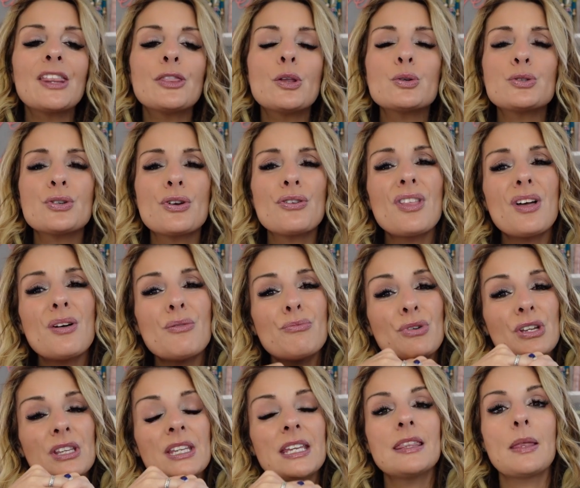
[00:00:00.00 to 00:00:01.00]
And those are
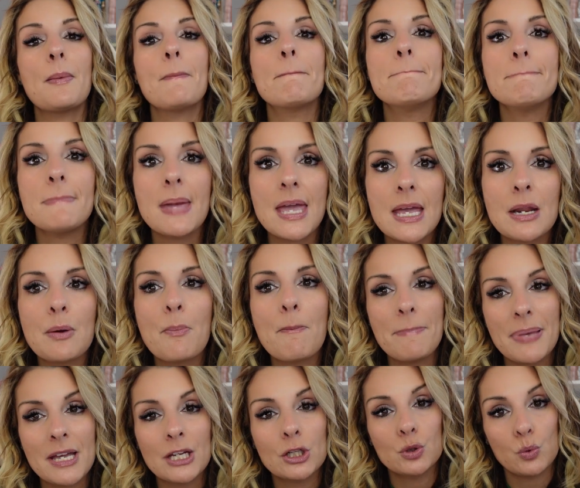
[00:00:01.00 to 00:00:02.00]
really the main
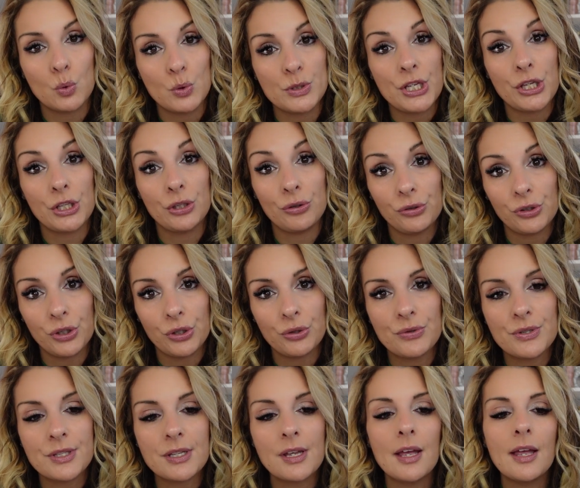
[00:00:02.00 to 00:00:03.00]
big tools that you'll
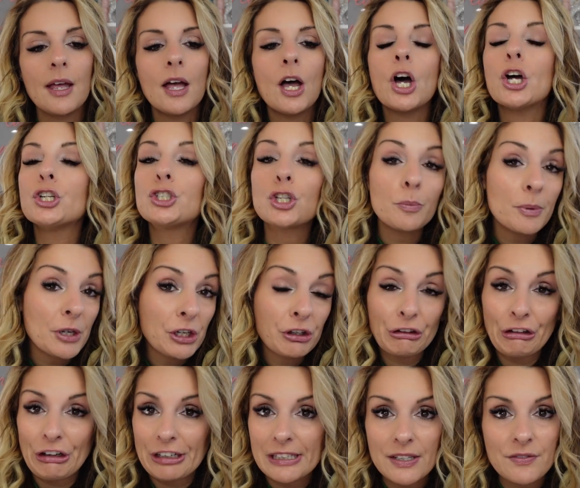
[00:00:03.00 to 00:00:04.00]
use. Adobe
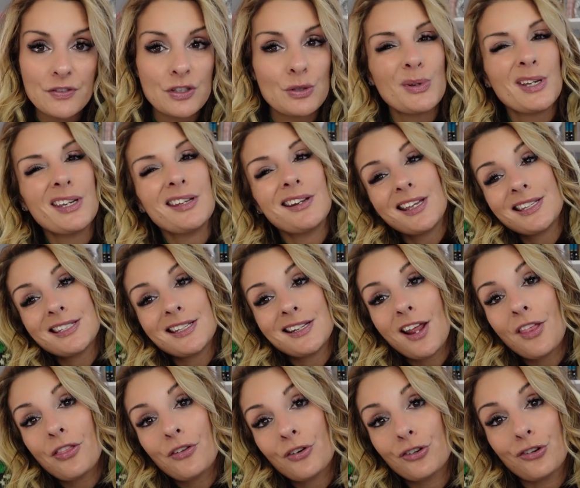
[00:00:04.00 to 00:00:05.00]
Creative Suite is
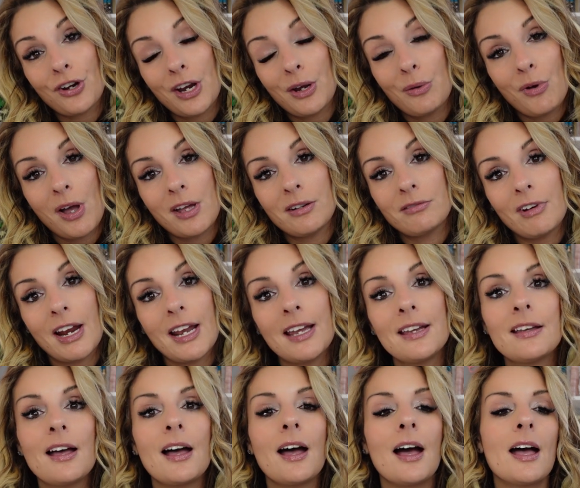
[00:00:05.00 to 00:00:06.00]
another great one,
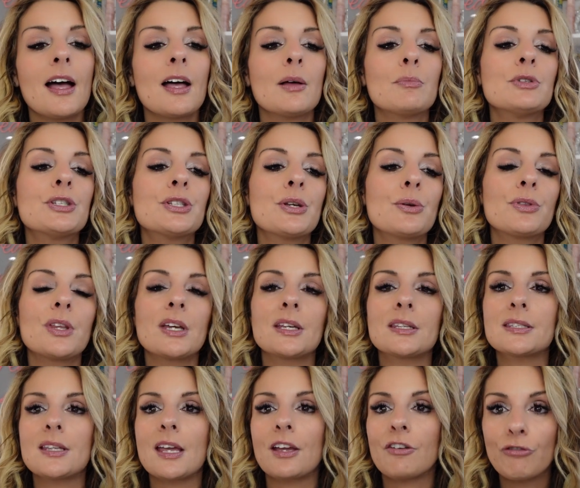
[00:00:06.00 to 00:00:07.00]
right? So
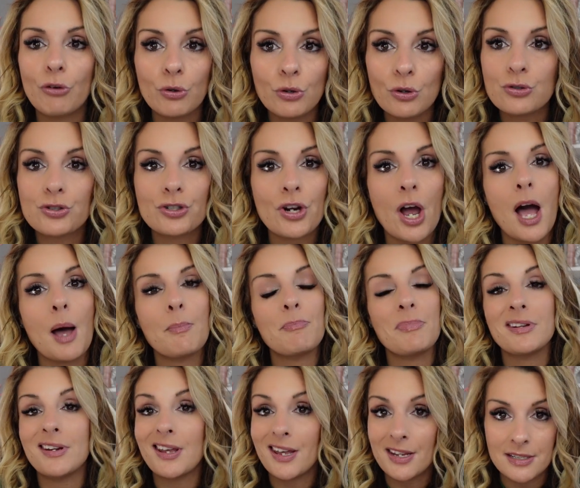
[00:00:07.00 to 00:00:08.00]
things like Photoshop
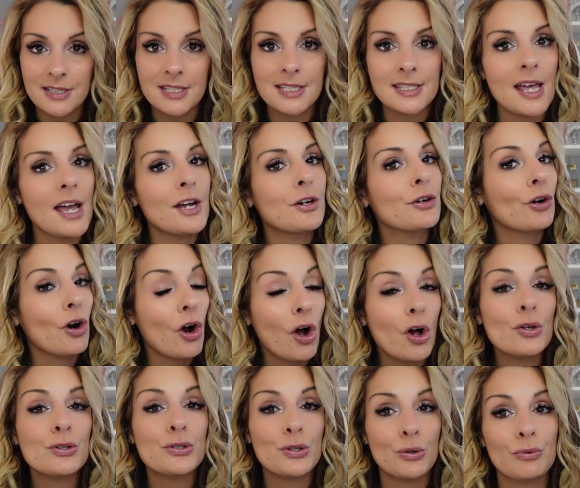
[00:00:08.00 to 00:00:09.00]
and InDesign are
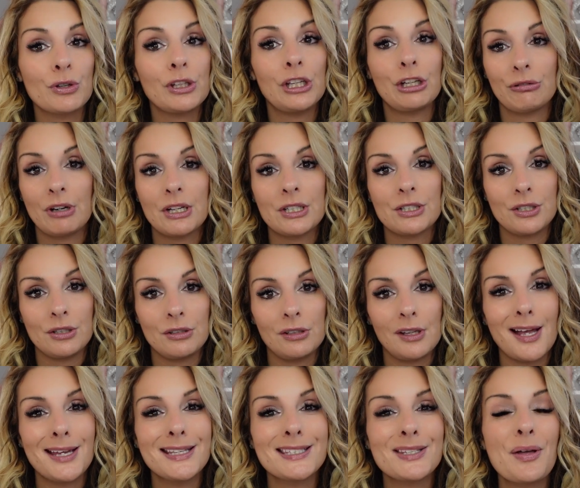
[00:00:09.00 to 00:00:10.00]
also really great to
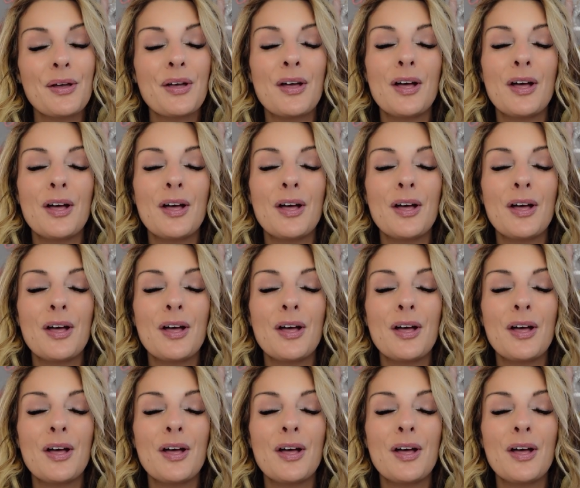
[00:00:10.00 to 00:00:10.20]
utilize.